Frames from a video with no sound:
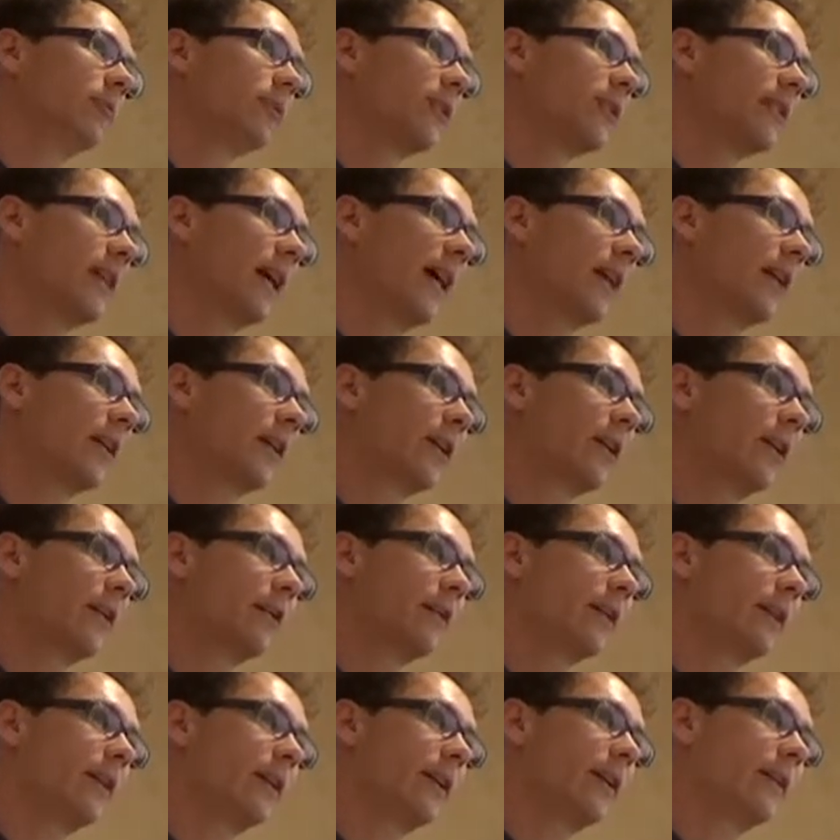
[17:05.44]

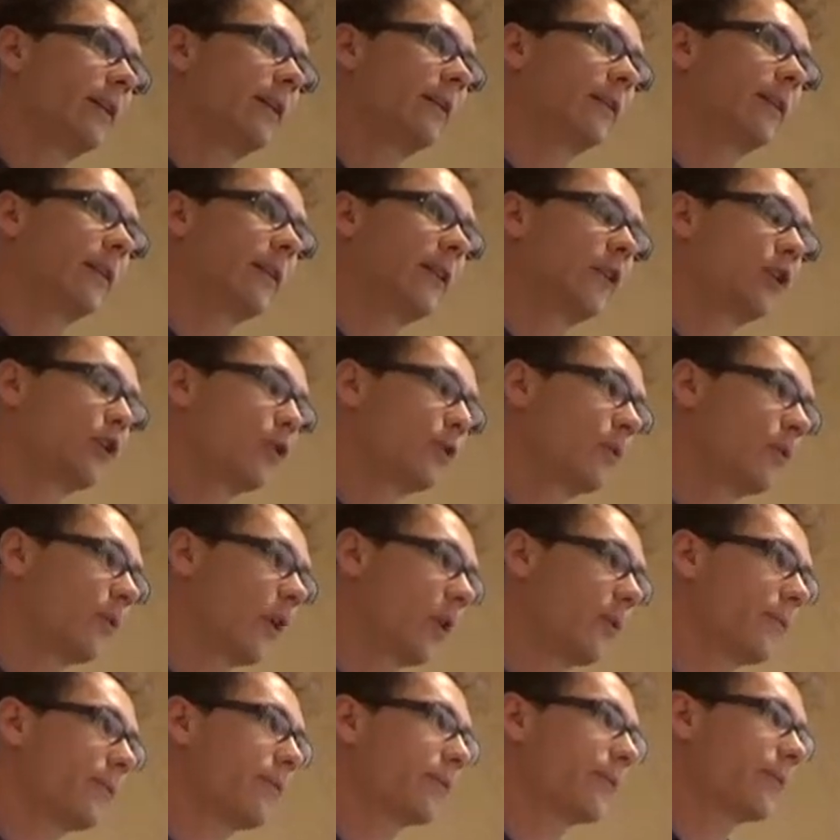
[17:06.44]
tackle the issue
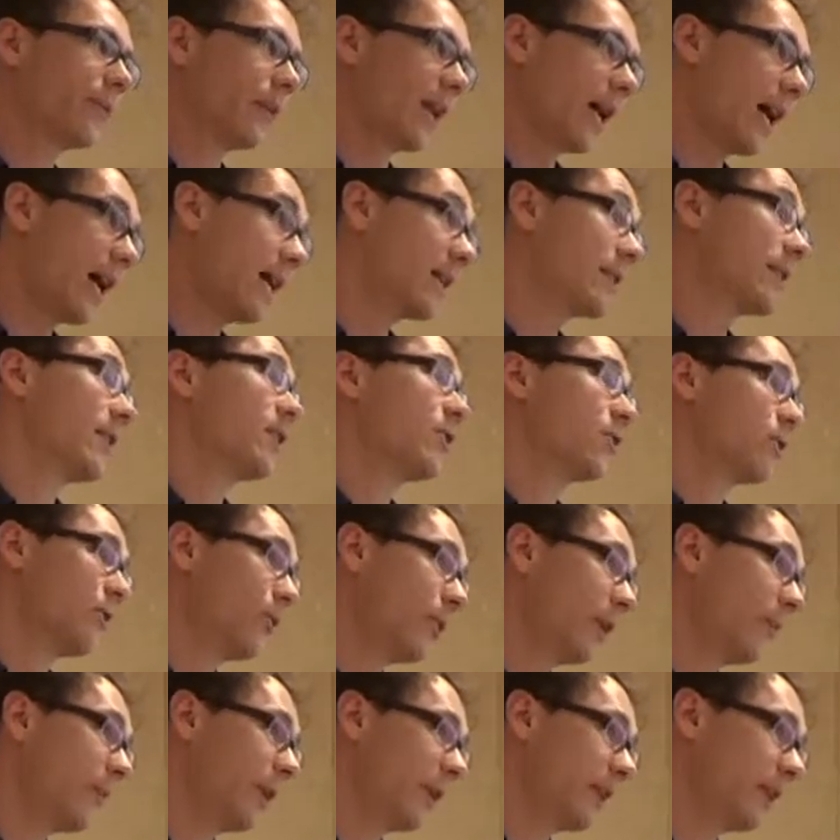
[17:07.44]
of access to
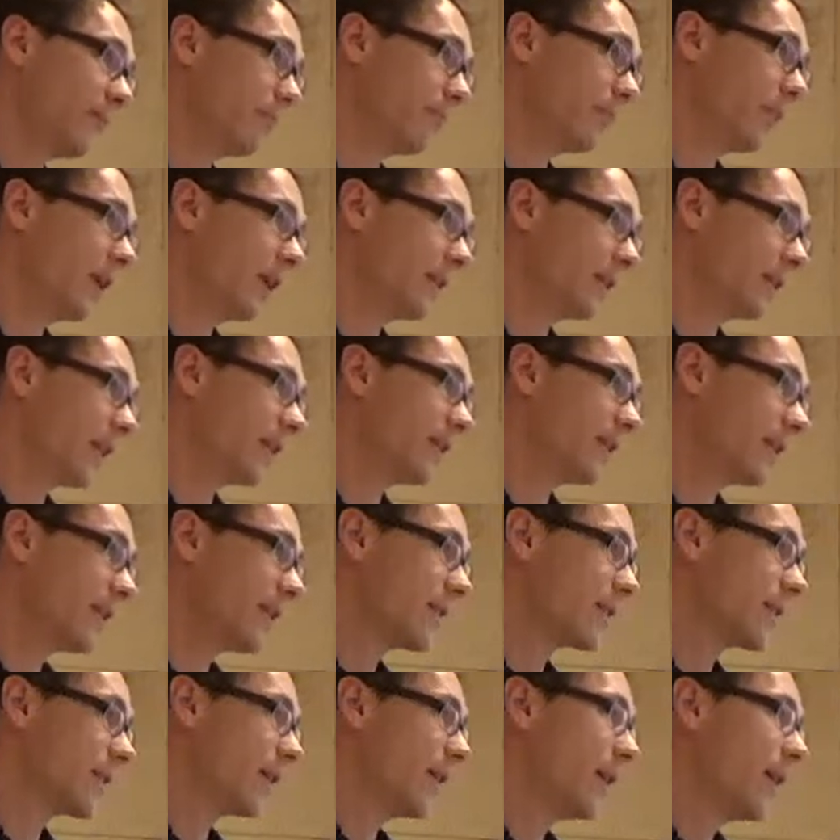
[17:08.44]
remedy that
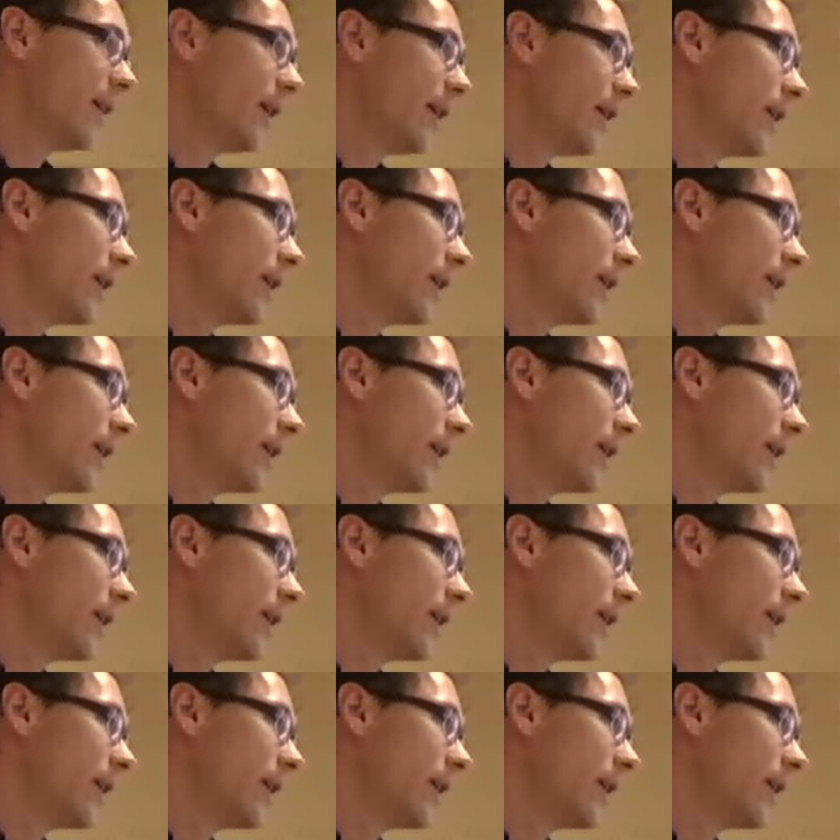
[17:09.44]
is